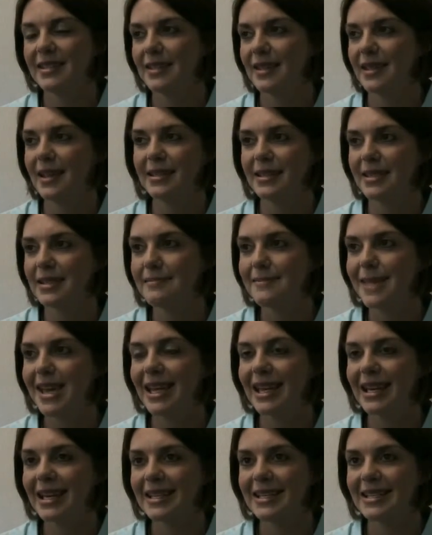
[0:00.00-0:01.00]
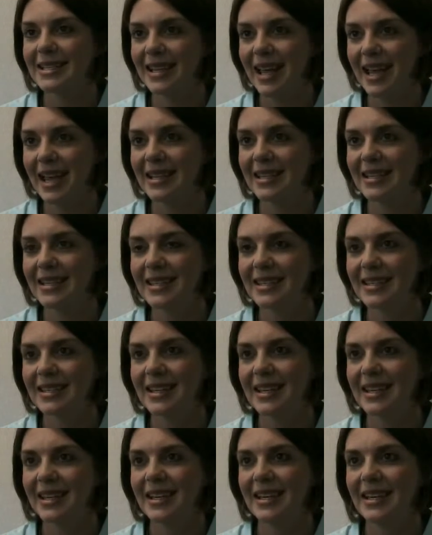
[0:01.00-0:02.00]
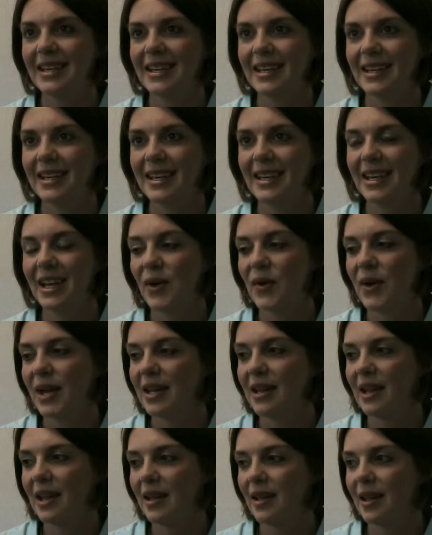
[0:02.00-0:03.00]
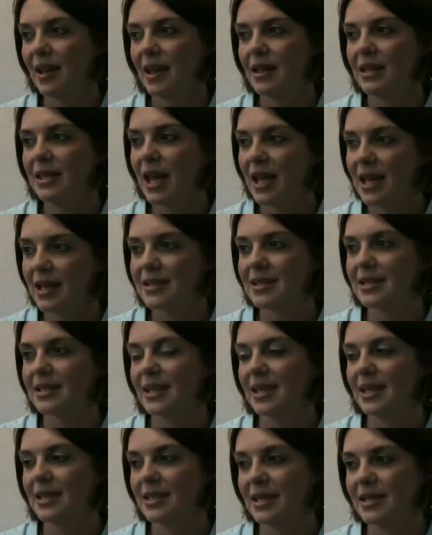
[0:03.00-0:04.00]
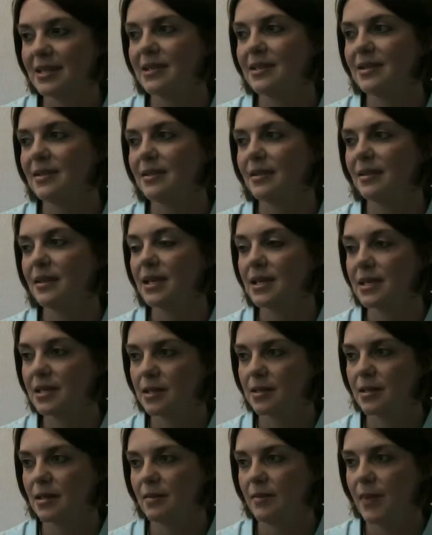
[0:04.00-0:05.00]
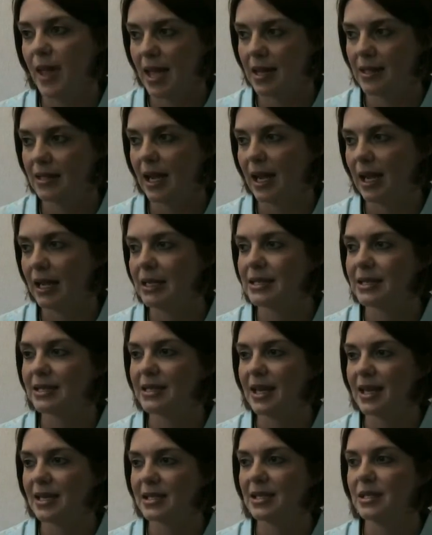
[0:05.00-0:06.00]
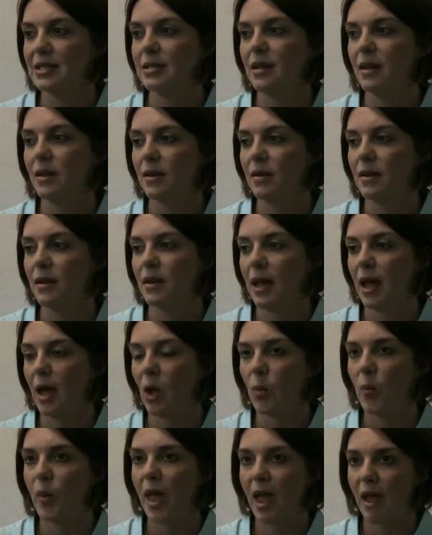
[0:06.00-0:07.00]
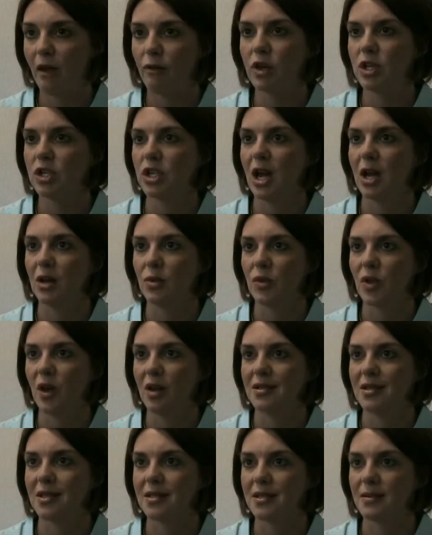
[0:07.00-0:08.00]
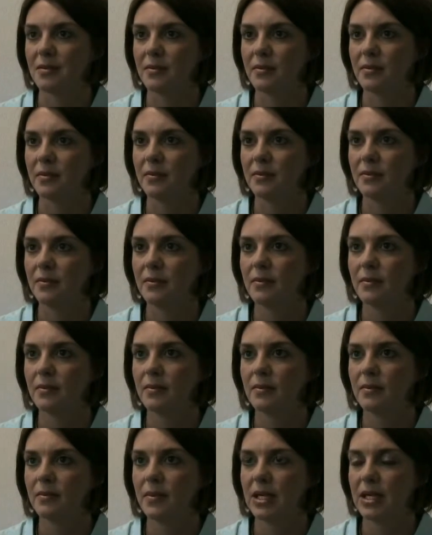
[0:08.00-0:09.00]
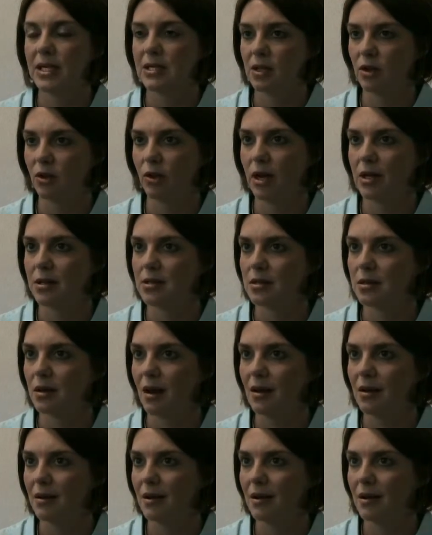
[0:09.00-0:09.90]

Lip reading: That doesn't make any sense. And yes, this mandate doesn't help every child with autism, but it's a great start.